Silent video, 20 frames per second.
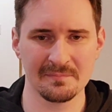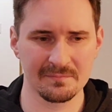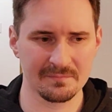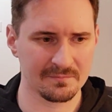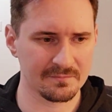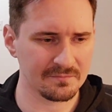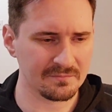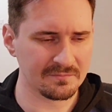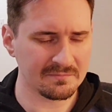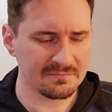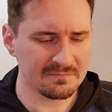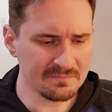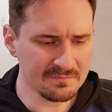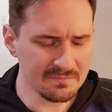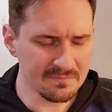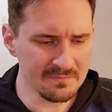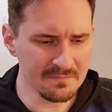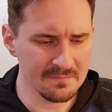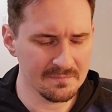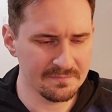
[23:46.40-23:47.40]

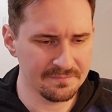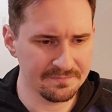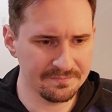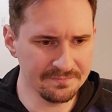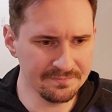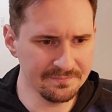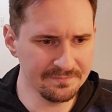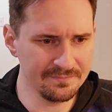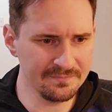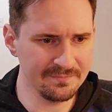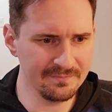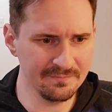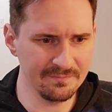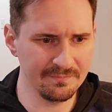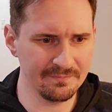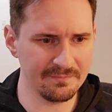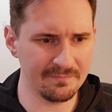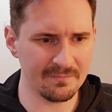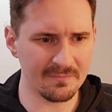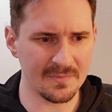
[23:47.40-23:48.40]

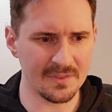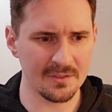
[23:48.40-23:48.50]
Nothing is said.